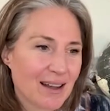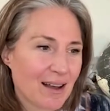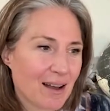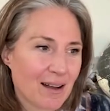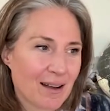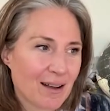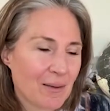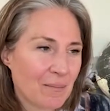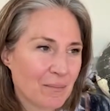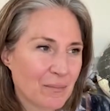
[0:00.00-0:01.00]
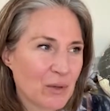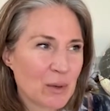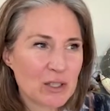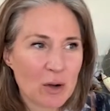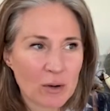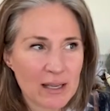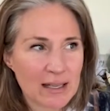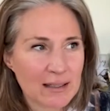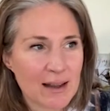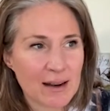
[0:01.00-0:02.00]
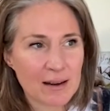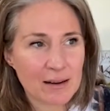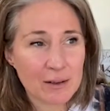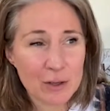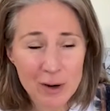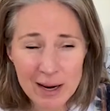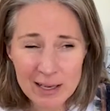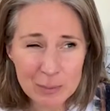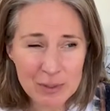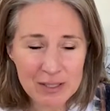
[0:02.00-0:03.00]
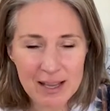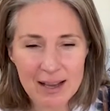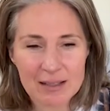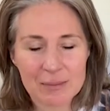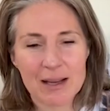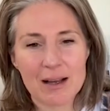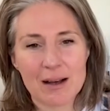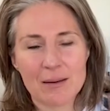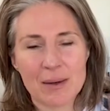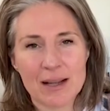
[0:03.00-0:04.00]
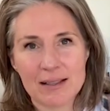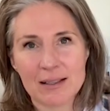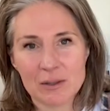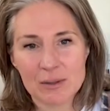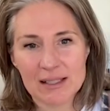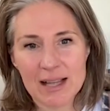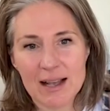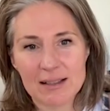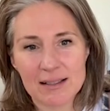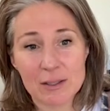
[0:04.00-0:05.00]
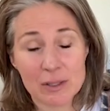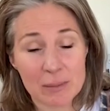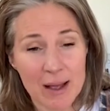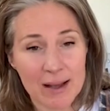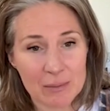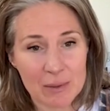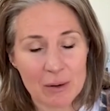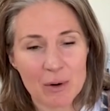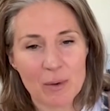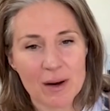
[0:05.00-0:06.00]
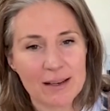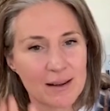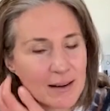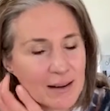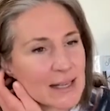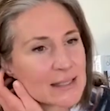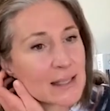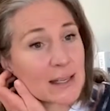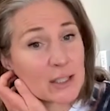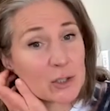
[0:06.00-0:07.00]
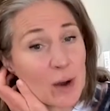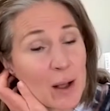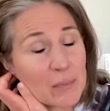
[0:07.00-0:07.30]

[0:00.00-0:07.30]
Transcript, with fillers: Um, you know, we don't eat a lot of grains per se. Cause my my littlest has still some eczema we're working on, and he has a lot of strep.